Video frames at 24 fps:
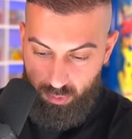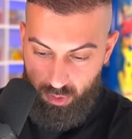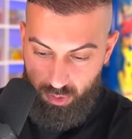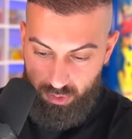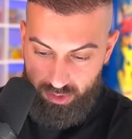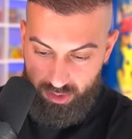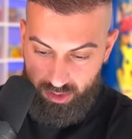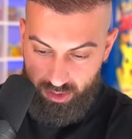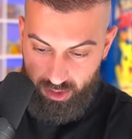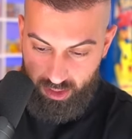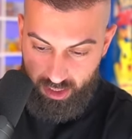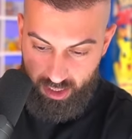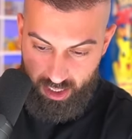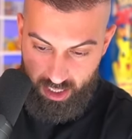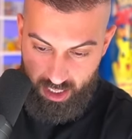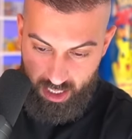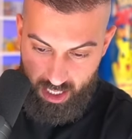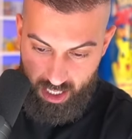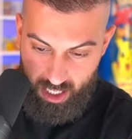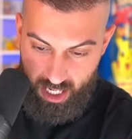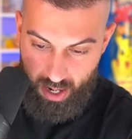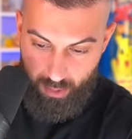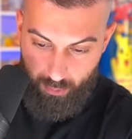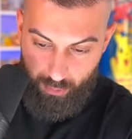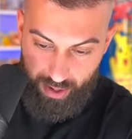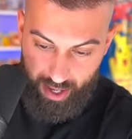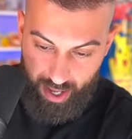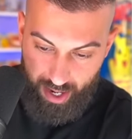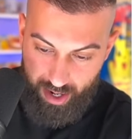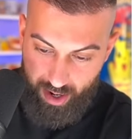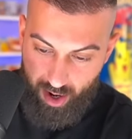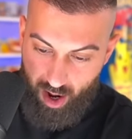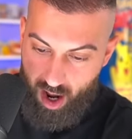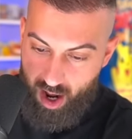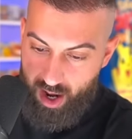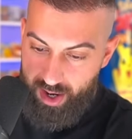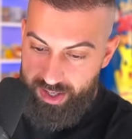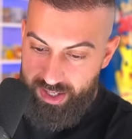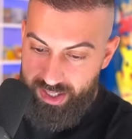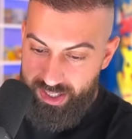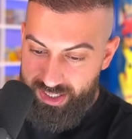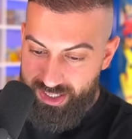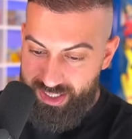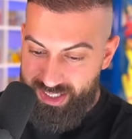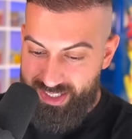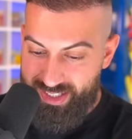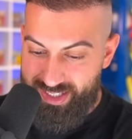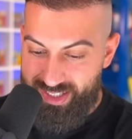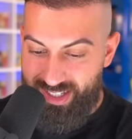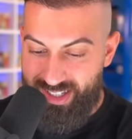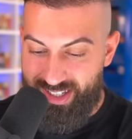mostly. And we got an Oddish.